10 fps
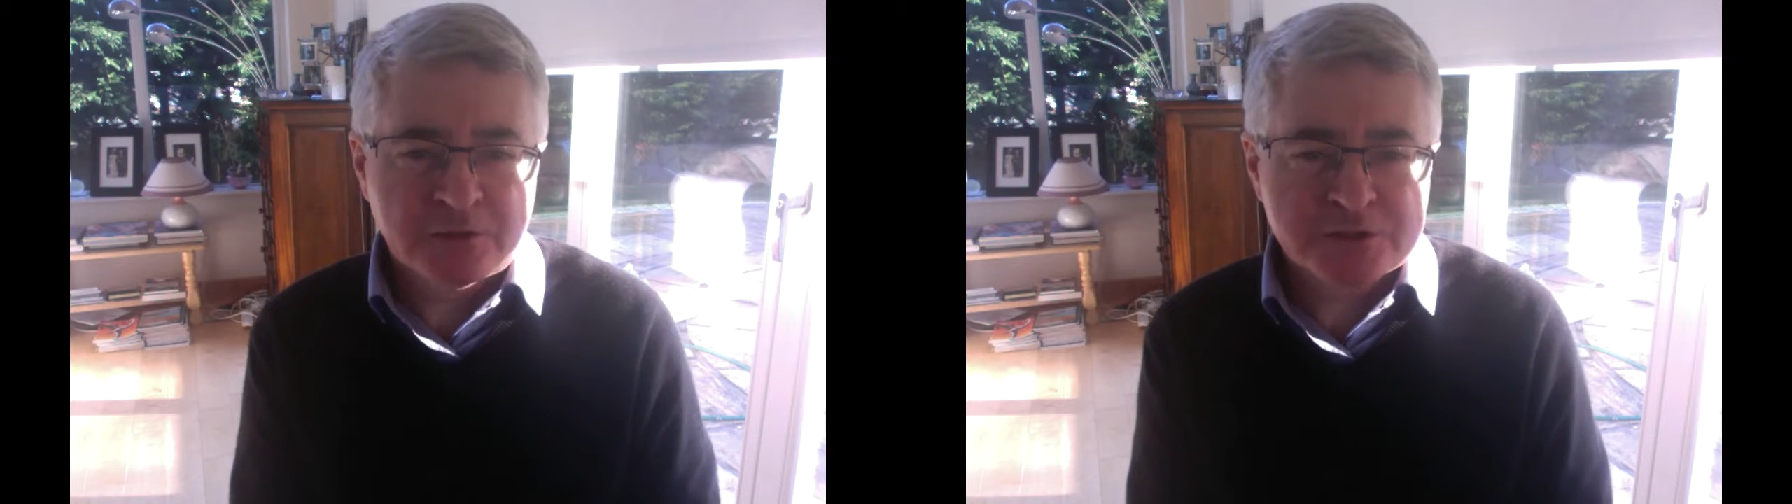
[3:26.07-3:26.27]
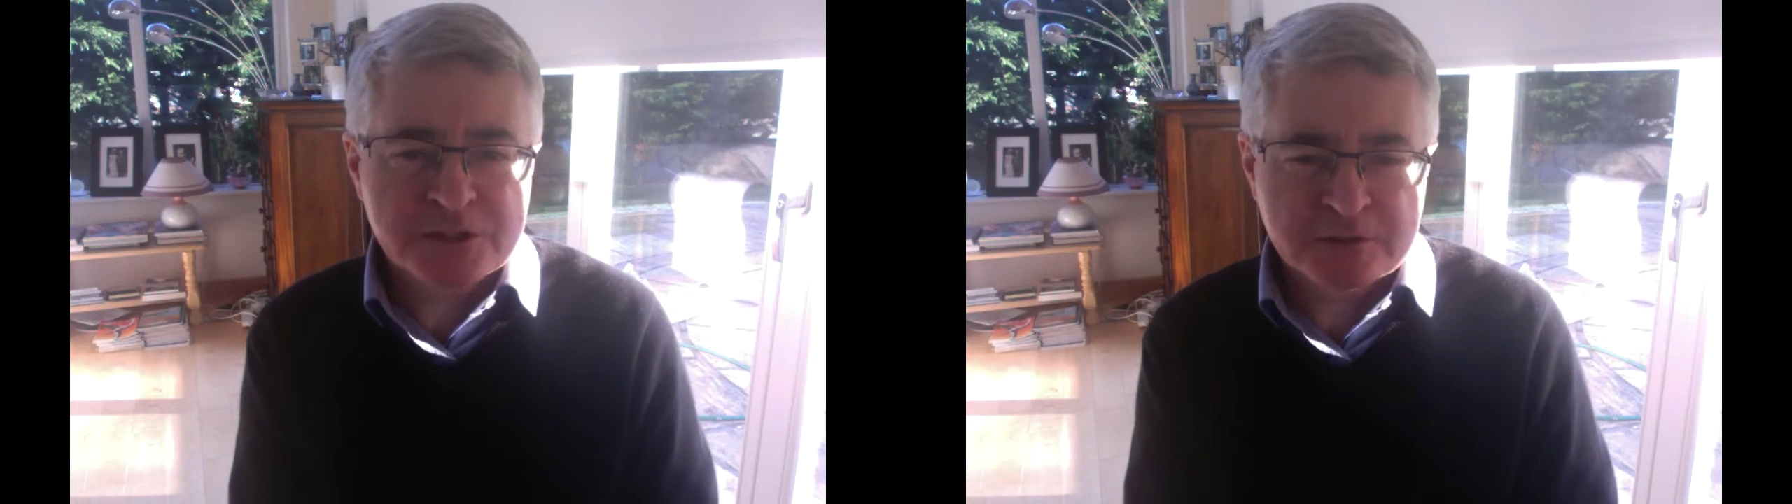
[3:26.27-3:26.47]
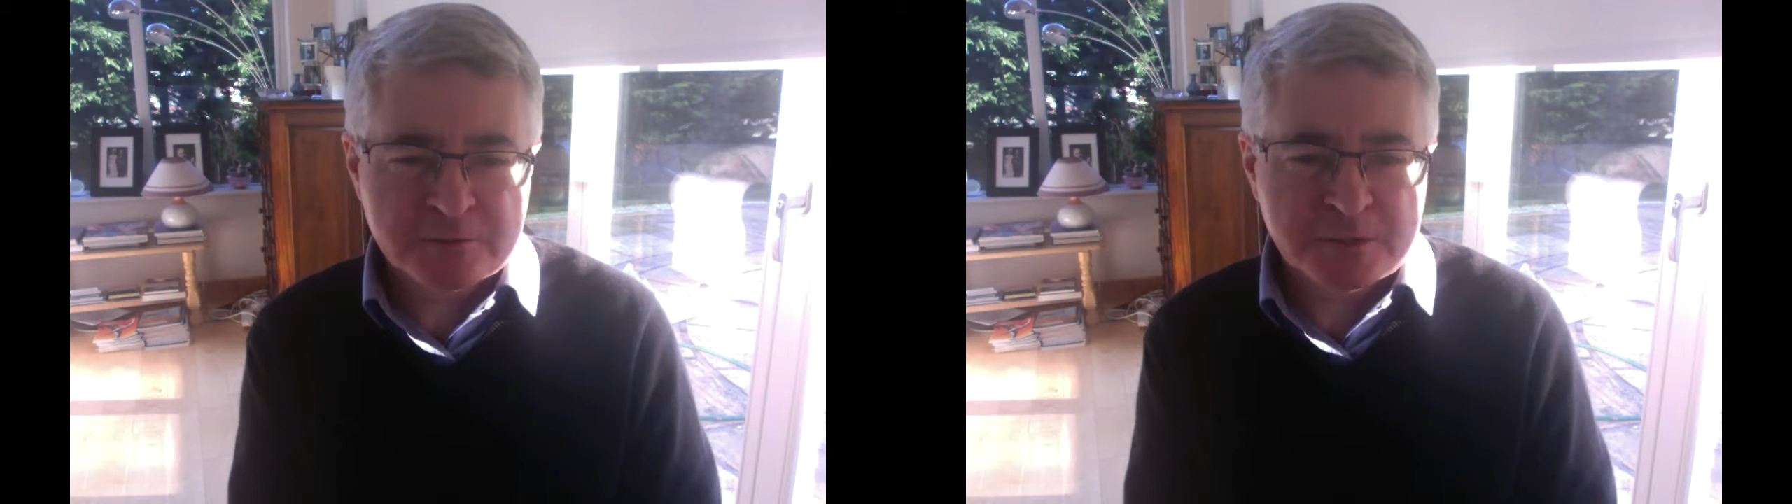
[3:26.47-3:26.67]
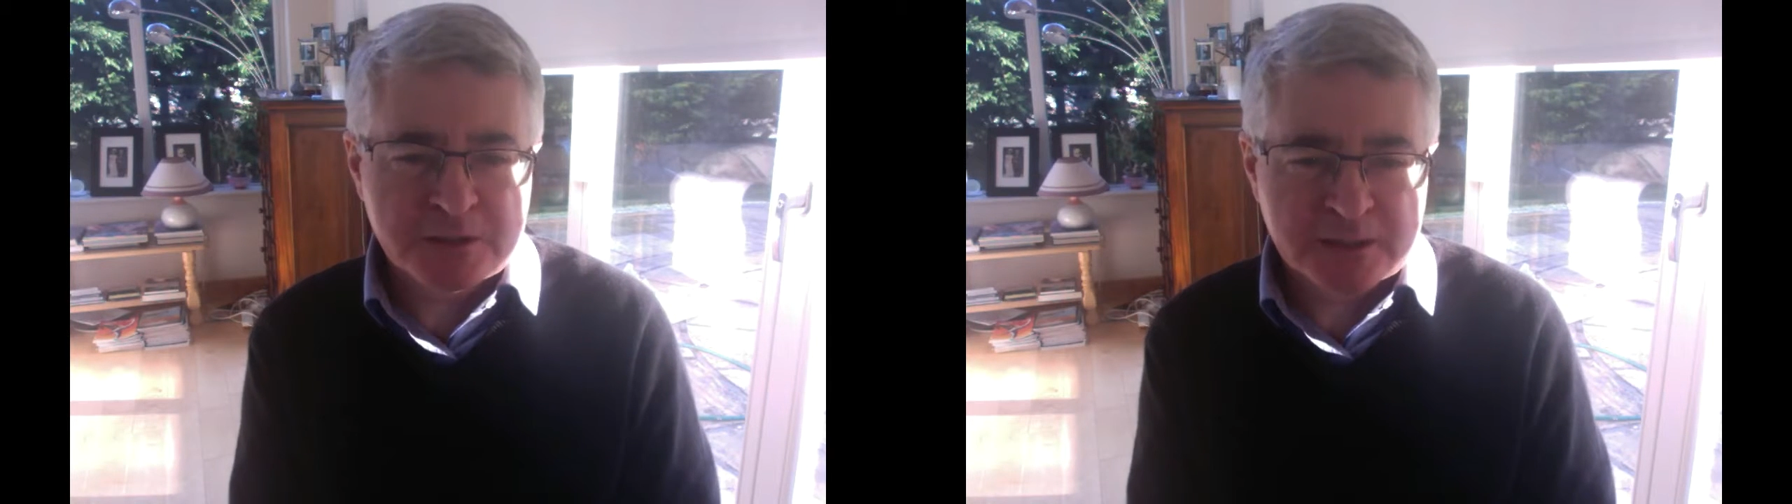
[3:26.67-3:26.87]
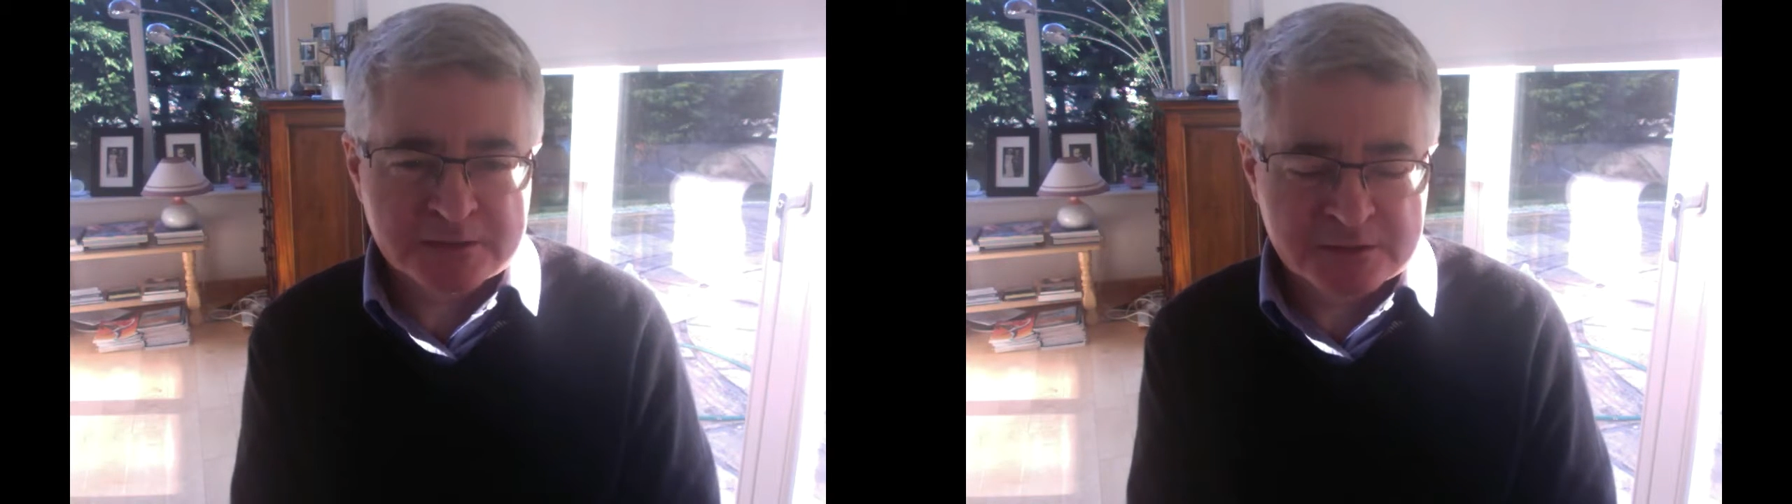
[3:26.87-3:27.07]

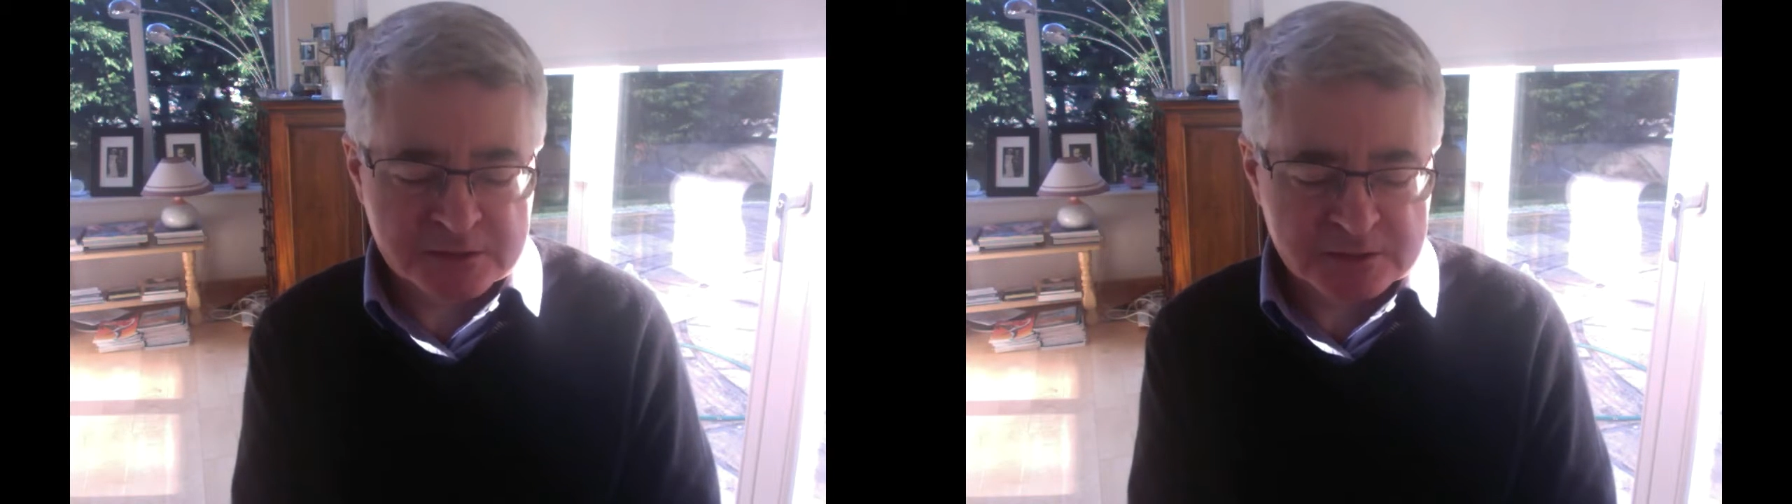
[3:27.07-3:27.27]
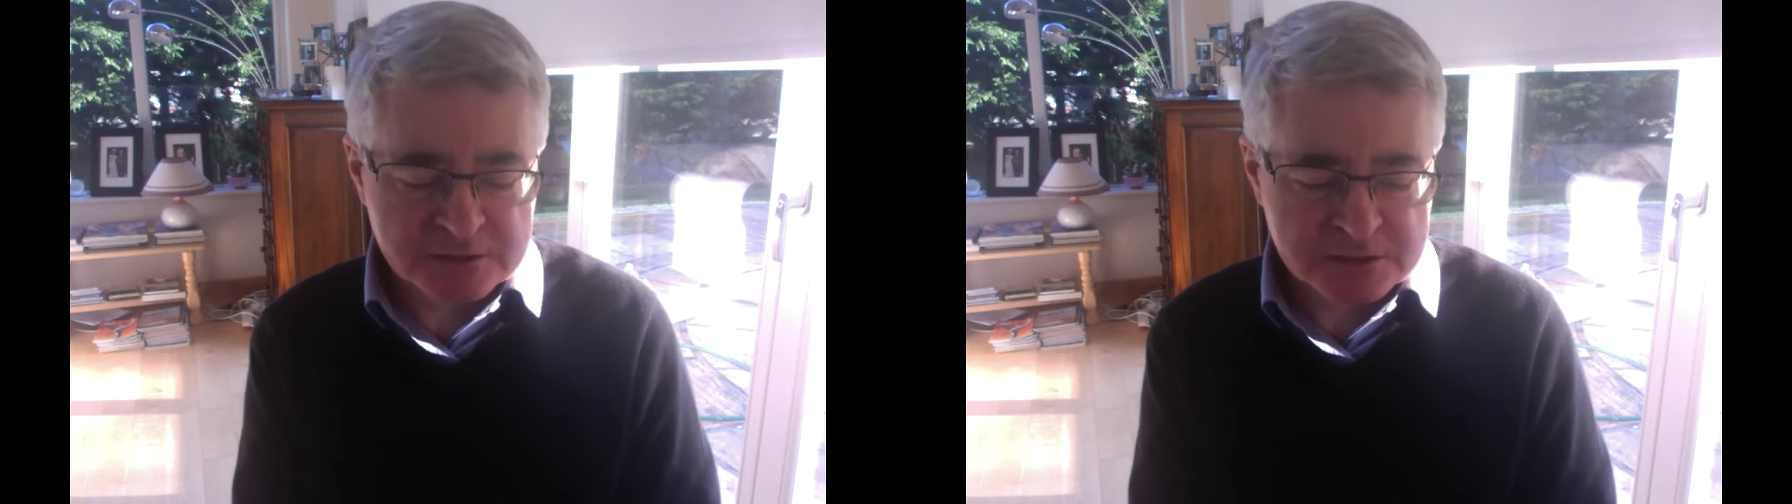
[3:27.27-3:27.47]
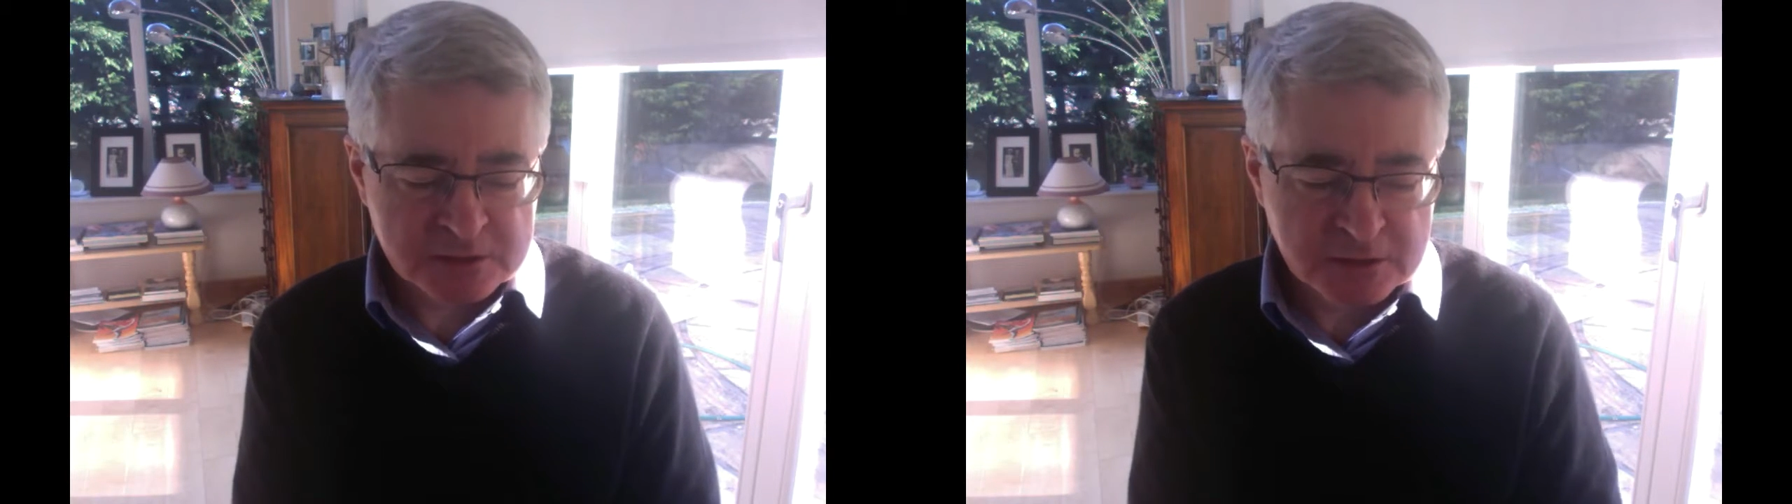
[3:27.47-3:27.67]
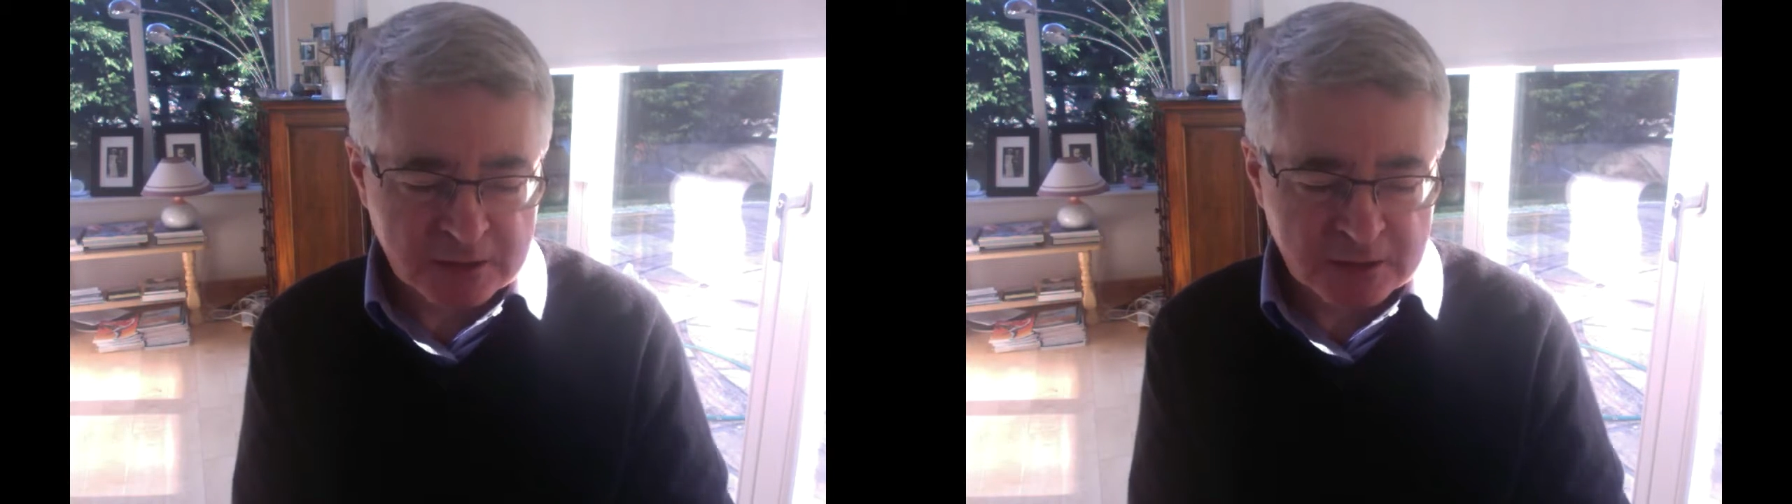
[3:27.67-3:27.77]
autonomy and the dignity